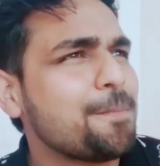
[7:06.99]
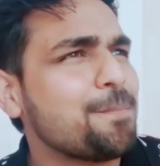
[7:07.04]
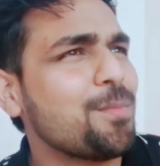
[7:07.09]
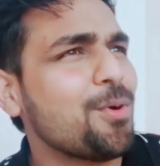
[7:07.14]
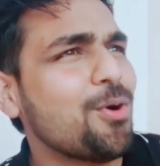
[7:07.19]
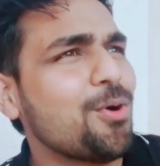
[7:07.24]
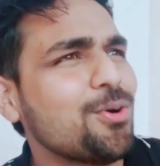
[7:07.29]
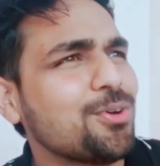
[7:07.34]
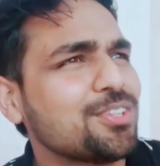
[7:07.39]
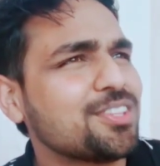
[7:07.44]

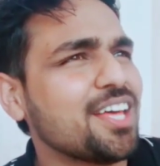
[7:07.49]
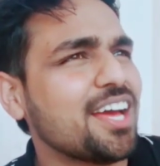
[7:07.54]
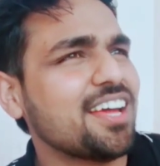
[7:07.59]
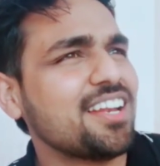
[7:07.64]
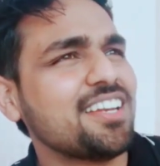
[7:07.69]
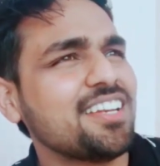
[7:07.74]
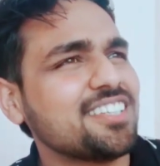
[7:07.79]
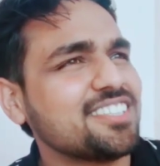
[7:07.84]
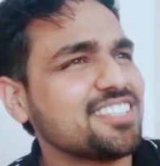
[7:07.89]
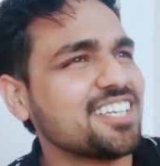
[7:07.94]
more
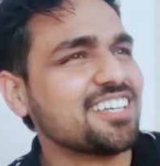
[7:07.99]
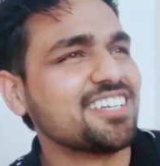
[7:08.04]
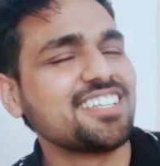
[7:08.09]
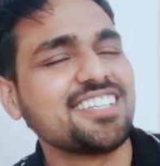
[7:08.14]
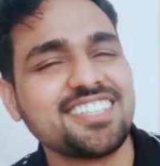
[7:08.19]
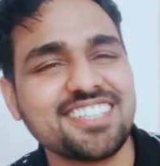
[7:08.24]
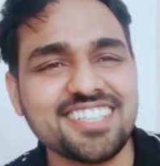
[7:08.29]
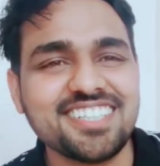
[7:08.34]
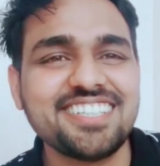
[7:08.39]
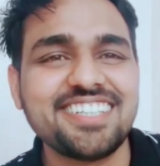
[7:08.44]
than
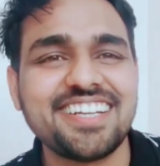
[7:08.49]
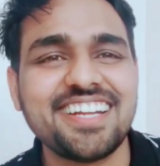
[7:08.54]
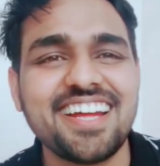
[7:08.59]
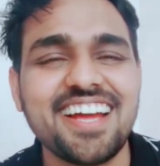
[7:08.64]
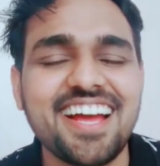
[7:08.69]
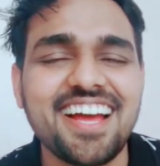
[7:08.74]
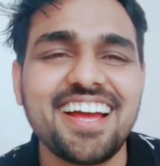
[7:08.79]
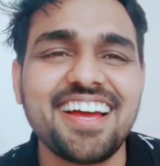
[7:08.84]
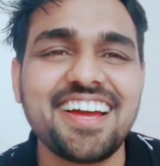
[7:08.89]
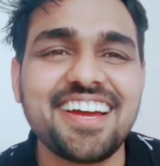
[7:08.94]
younger
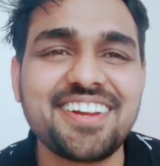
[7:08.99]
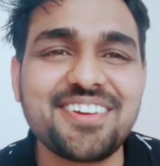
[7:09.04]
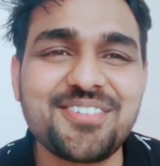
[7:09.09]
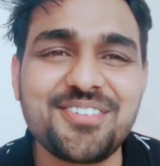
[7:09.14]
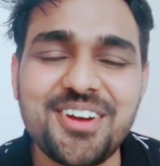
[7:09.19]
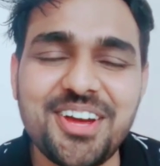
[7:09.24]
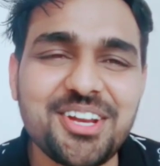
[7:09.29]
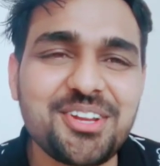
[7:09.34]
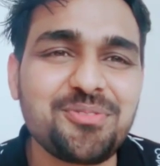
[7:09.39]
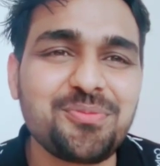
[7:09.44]
and
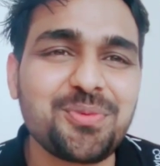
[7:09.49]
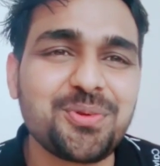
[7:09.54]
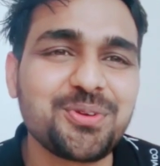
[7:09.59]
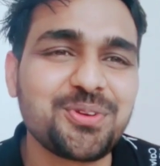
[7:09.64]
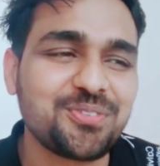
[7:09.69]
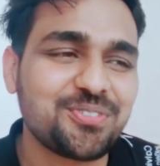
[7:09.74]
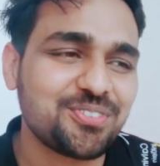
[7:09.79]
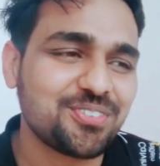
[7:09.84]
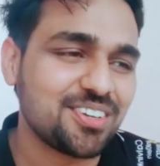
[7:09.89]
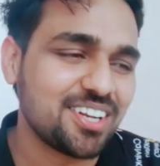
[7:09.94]
very
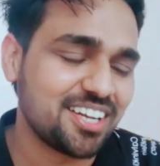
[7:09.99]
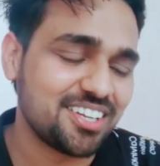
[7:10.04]
beautiful,